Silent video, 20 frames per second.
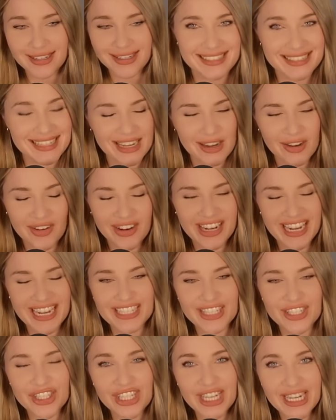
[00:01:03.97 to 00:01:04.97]
It's like, okay,
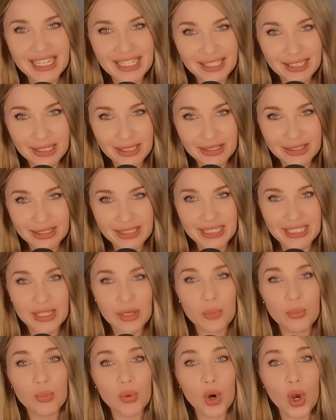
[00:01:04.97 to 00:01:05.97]
chill,
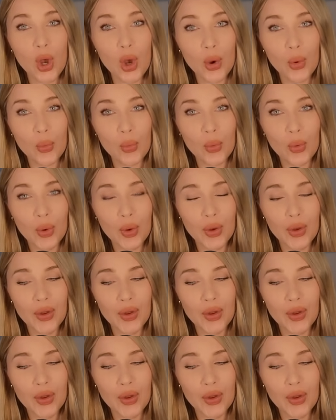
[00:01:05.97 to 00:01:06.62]
bro.